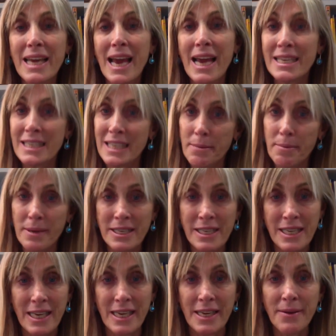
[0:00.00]
and
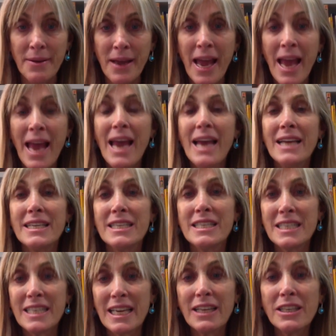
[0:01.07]
DBT, and
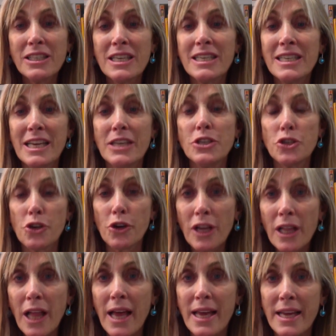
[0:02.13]
distilled to teach your
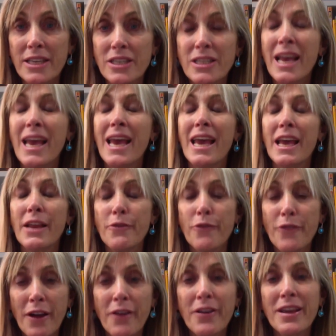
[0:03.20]
clients in
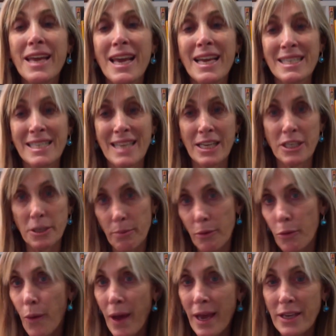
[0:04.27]
very accessible
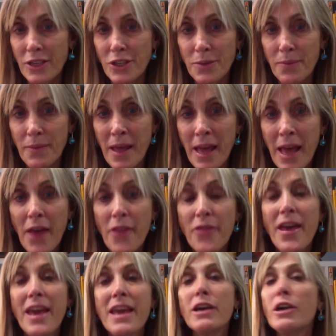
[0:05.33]
ways.
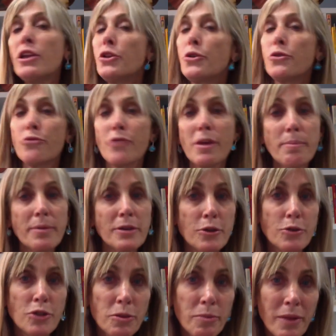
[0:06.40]
They include
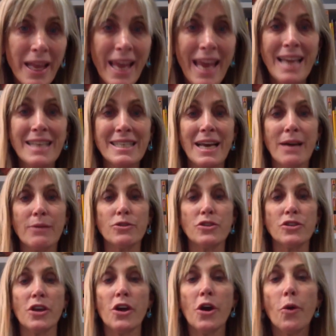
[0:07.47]
reproducible
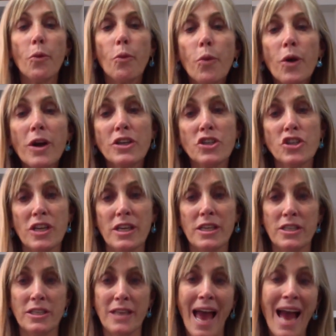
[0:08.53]
handouts,
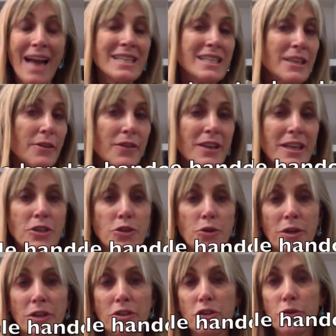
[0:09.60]
worksheets, activities you
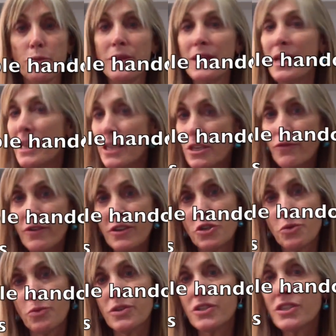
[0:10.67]
can do with
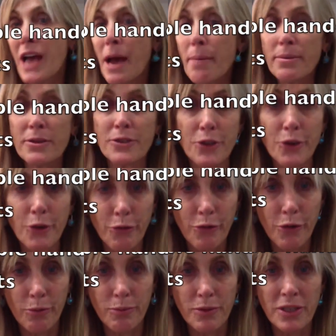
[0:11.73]
individuals, couples, and
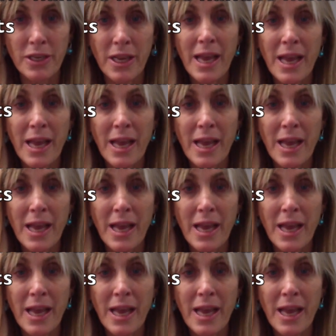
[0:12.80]
groups.